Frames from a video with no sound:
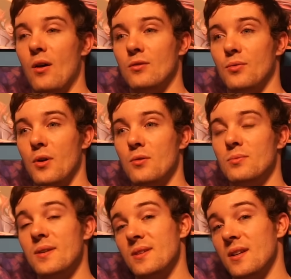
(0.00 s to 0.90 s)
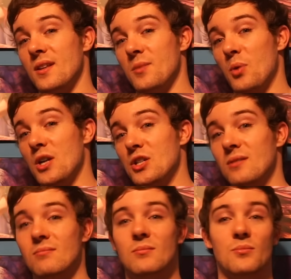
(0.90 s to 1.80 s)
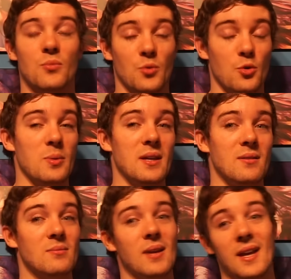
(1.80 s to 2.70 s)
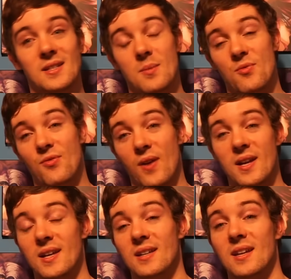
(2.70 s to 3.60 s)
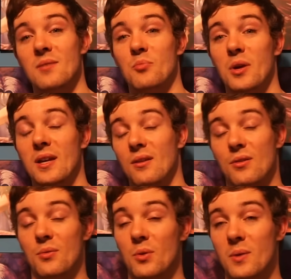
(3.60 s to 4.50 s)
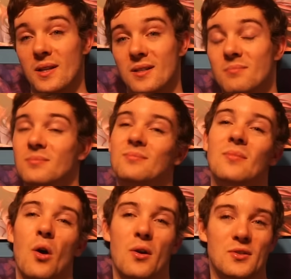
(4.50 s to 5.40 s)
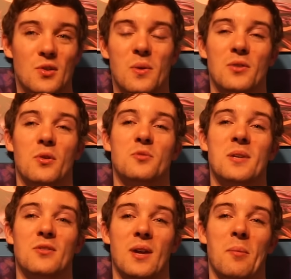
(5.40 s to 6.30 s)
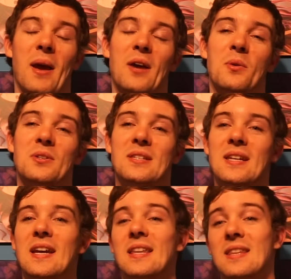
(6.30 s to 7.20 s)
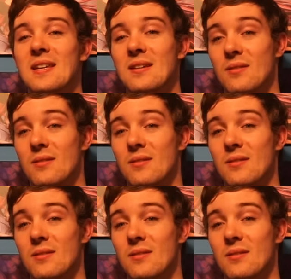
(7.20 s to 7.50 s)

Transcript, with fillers: Qrow gives into the depression, RWBY ends up fighting it and breaking through it. Also, when Qrow's being dragged backwards, the